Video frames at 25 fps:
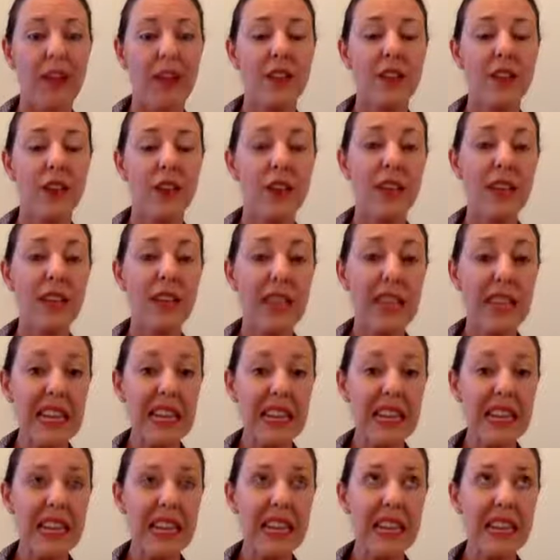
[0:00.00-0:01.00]
So
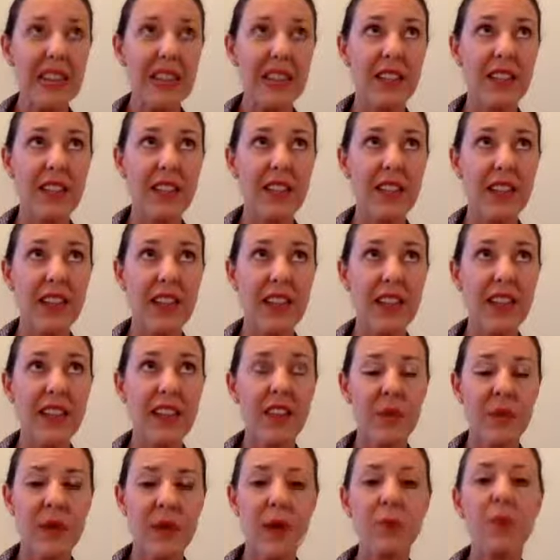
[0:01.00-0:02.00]
to think
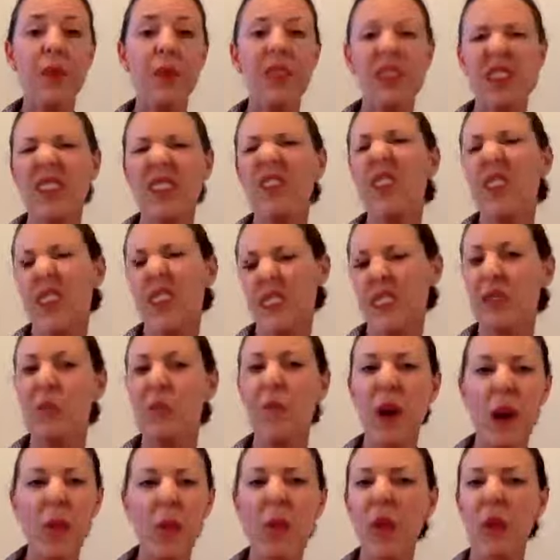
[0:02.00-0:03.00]
that people live in this
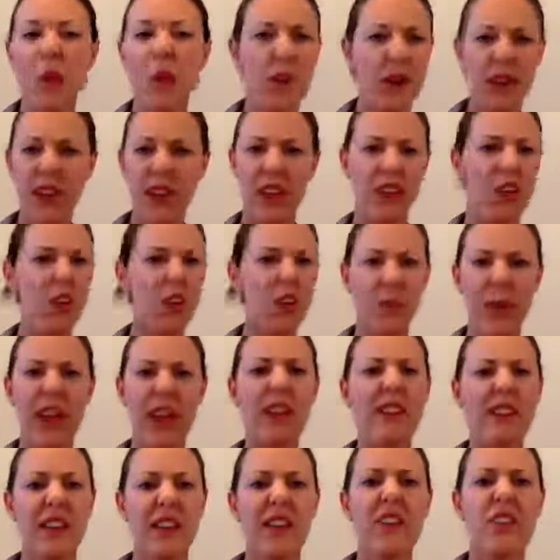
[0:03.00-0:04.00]
bubble where they don't
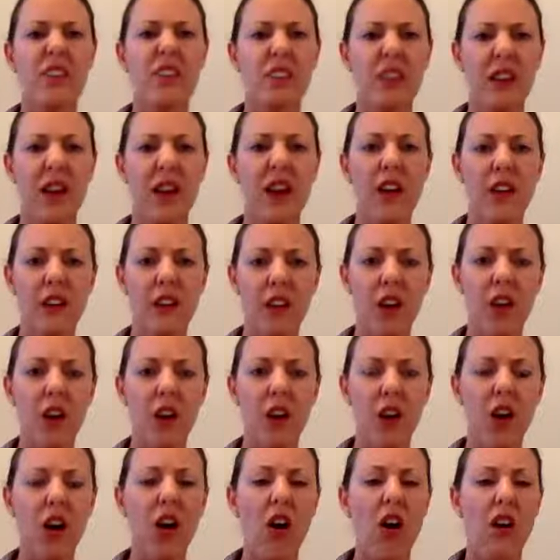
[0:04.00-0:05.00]
pay attention to healthcare
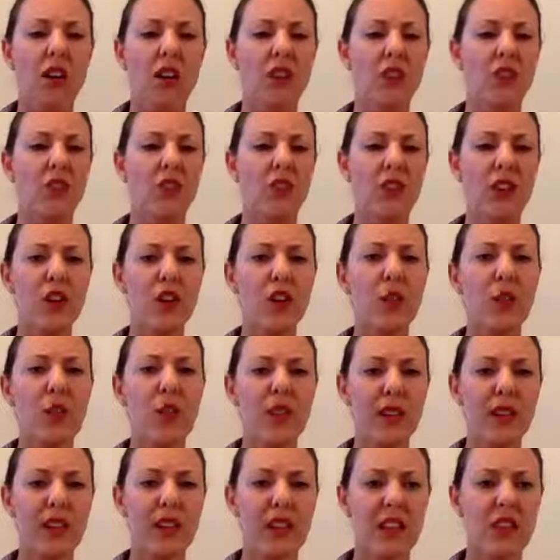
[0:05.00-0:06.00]
costs or they don't
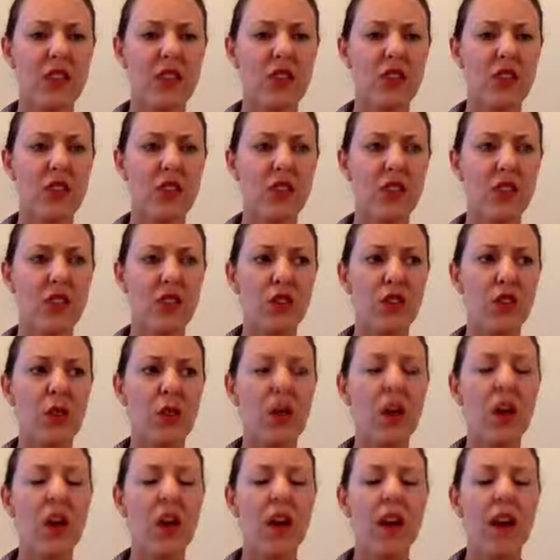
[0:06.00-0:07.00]
pay attention to